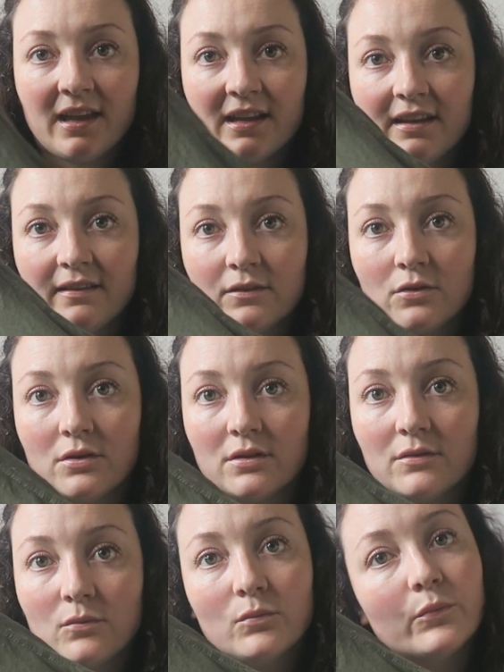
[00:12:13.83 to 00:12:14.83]
And it's
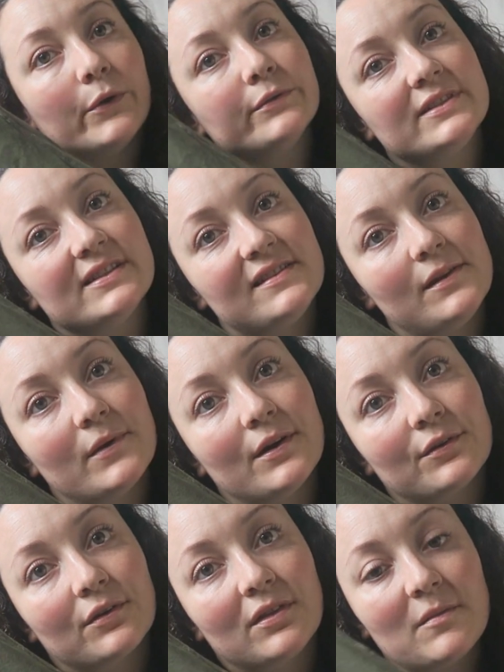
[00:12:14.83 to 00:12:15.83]
got Walt Disney
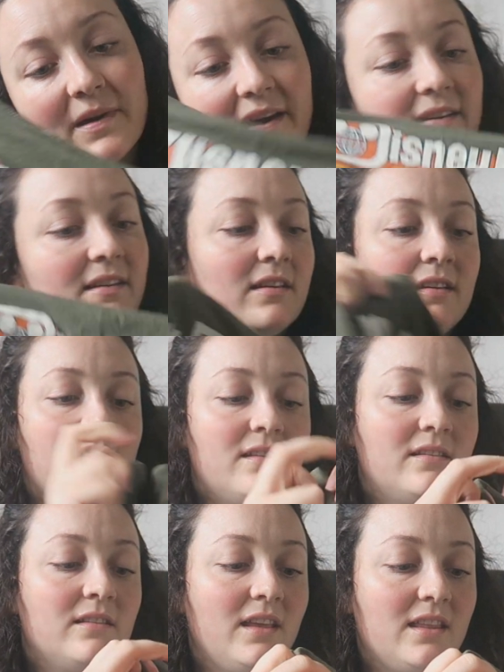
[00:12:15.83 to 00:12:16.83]
World on the back
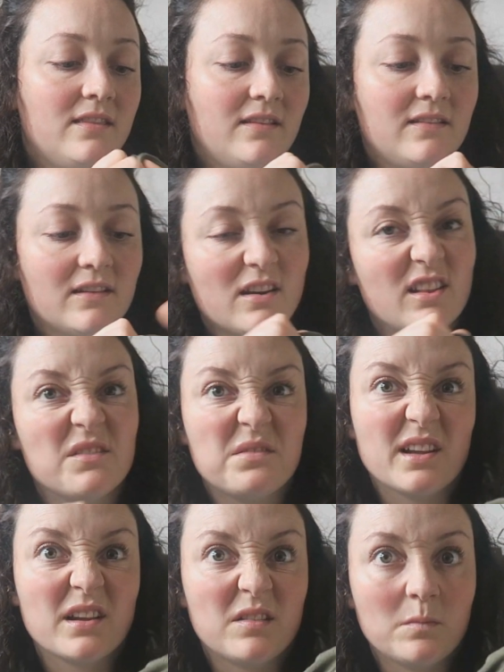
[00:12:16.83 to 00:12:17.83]
in the style
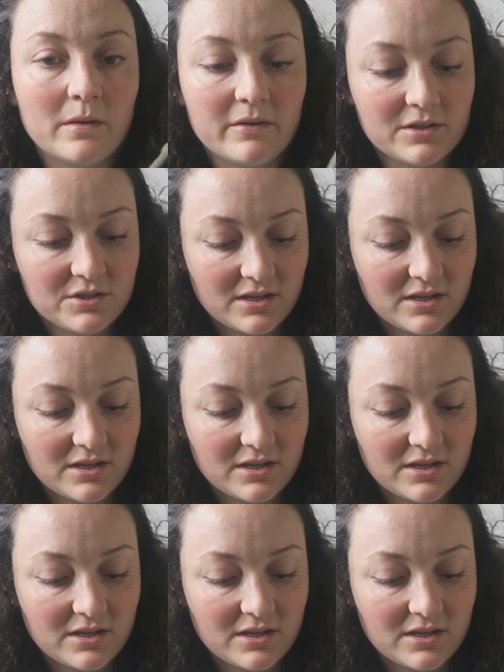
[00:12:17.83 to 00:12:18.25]
of like a Spirit